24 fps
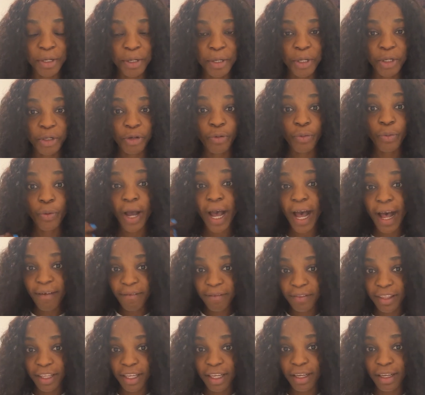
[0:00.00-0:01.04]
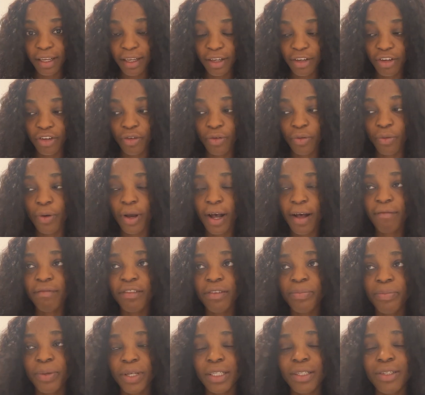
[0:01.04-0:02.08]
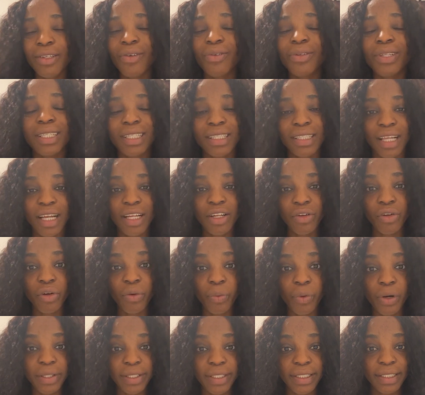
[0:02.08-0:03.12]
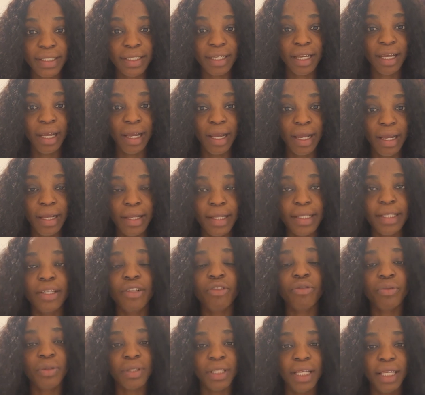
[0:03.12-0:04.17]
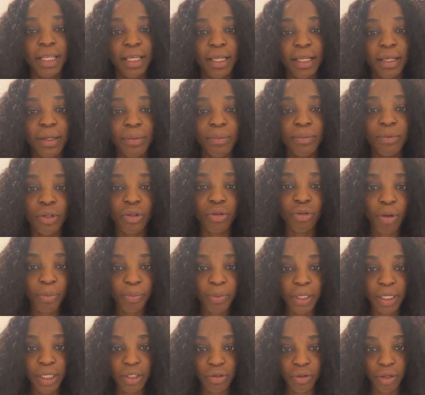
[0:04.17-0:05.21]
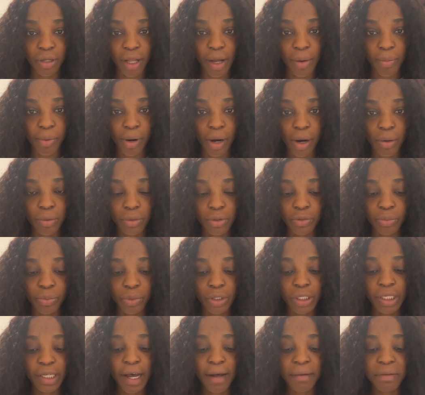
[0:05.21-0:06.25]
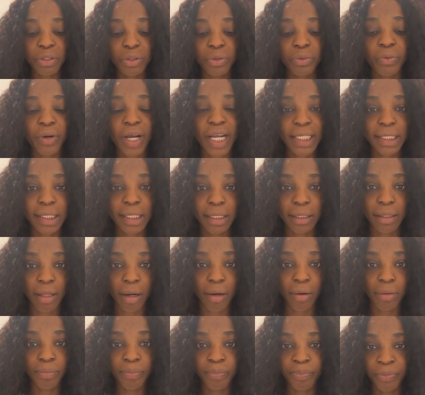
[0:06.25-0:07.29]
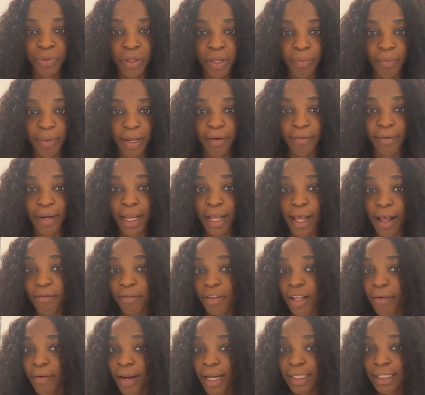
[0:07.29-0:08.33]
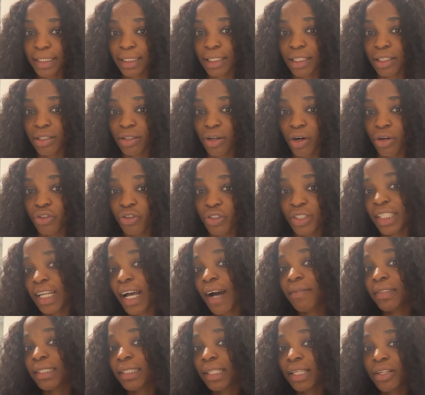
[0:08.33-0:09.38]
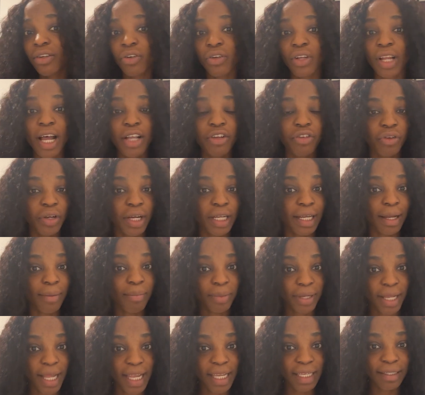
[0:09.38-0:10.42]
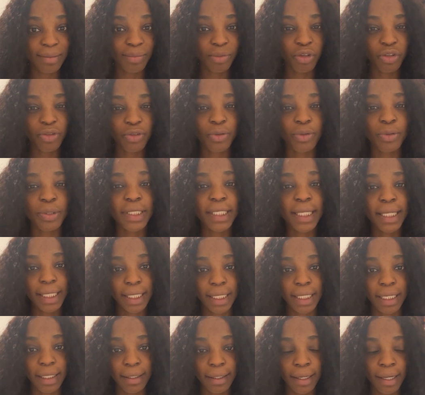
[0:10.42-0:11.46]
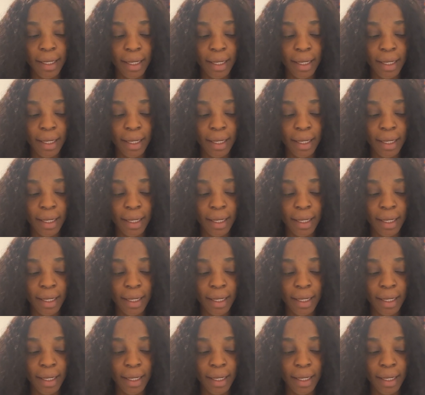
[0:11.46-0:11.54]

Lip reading: You have the your understanding of what the topic is all about, but you have to write it down. After writing it down, you still have to think on how you can apply it, because you're thinking.